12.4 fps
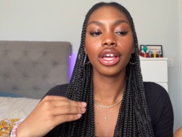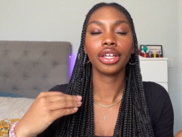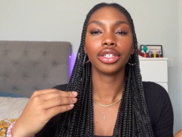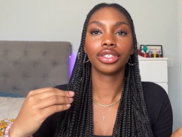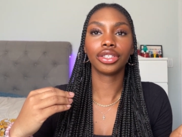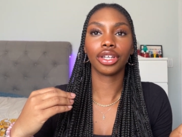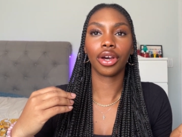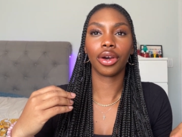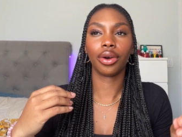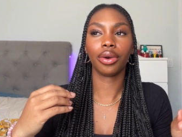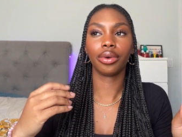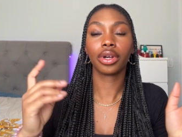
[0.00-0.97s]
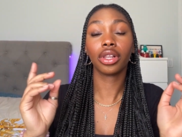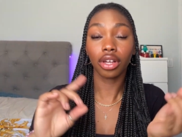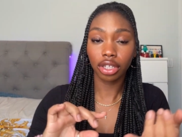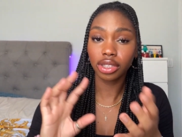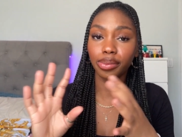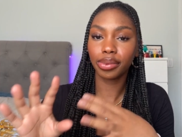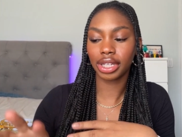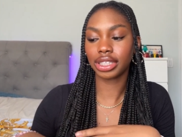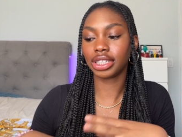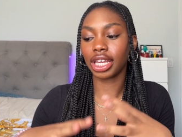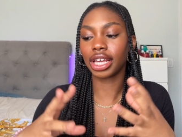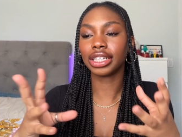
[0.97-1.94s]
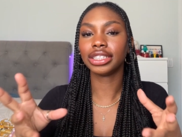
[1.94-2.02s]
So clothes plus
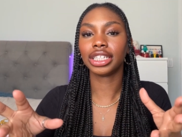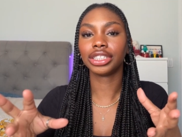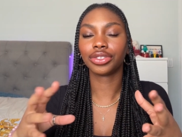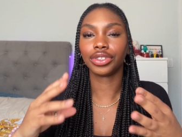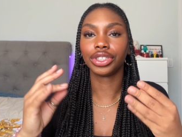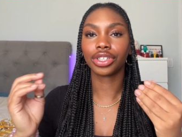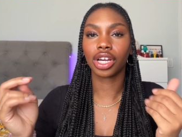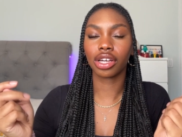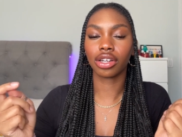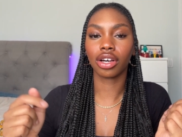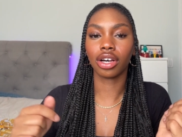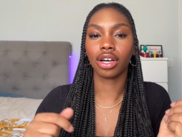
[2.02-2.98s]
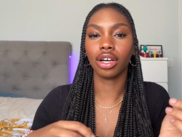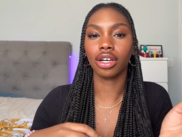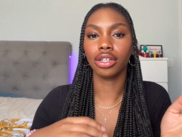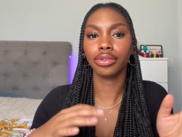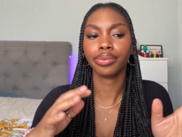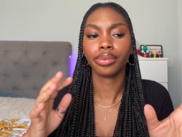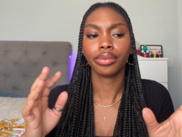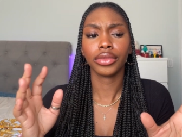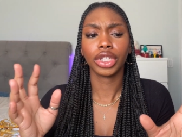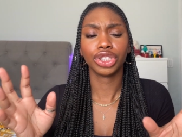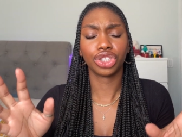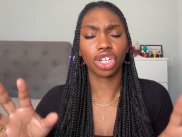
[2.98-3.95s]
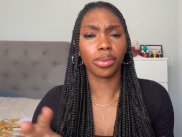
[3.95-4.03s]
like accessory try on haul,
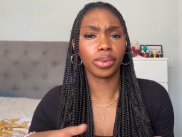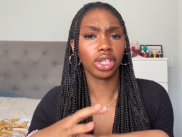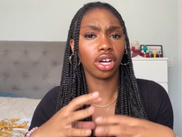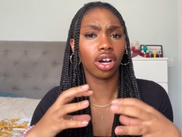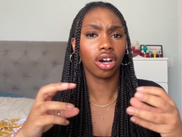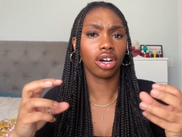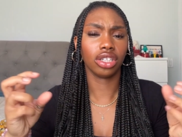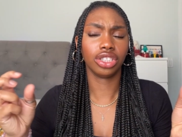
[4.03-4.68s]
shopping haul.